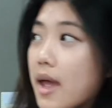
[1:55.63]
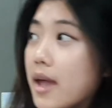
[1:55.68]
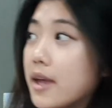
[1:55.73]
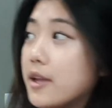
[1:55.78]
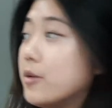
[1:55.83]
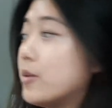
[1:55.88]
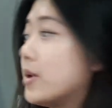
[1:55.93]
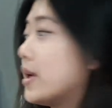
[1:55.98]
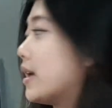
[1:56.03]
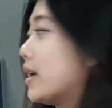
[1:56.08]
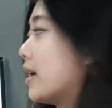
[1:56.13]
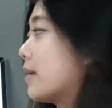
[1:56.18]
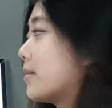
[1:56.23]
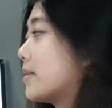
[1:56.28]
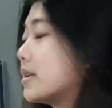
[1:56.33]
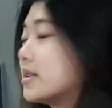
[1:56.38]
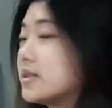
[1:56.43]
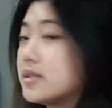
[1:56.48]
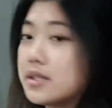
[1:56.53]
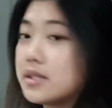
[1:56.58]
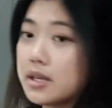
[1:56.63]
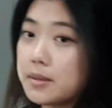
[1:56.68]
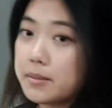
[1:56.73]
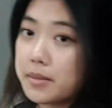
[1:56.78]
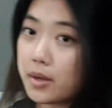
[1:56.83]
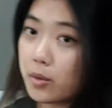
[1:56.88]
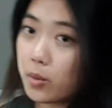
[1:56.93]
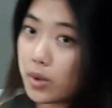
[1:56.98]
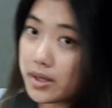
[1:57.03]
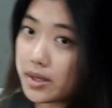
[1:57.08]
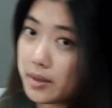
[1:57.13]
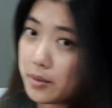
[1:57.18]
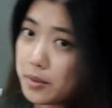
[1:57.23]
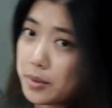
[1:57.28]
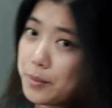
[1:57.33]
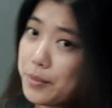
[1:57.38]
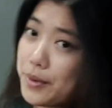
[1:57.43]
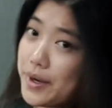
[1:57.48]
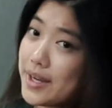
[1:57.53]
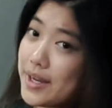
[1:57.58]
Anyway, I'm gonna take my 1 hour
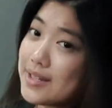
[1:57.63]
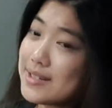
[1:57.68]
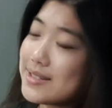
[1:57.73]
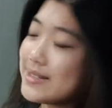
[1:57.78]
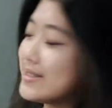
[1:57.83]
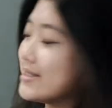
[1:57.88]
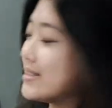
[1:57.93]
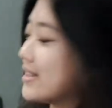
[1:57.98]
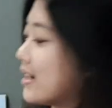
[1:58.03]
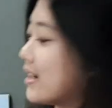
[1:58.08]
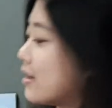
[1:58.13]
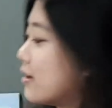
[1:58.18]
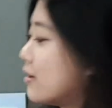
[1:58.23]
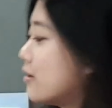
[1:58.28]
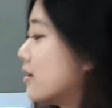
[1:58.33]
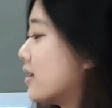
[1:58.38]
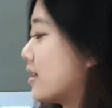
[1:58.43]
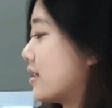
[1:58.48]
break now.